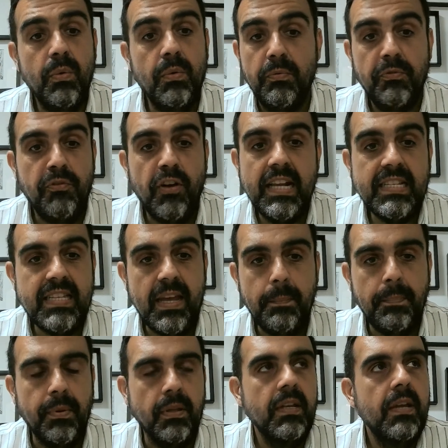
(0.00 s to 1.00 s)
For
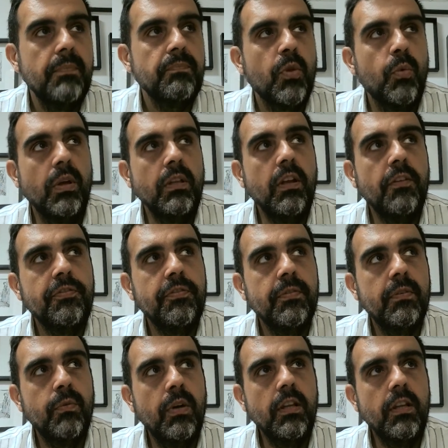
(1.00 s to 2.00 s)
example, one of
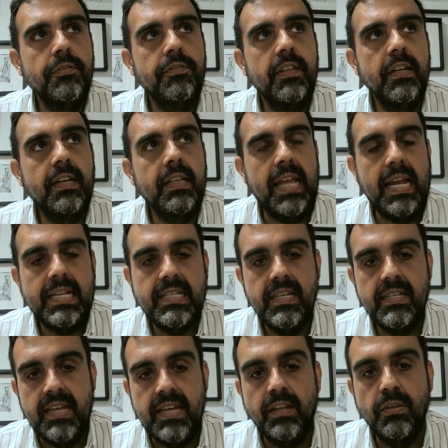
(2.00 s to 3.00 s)
one of the
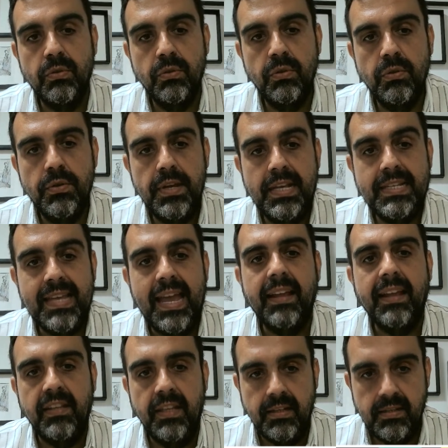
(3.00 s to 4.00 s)
classes I do is
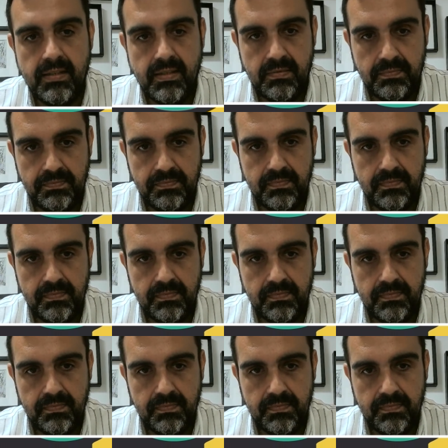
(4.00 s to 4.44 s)
ethics.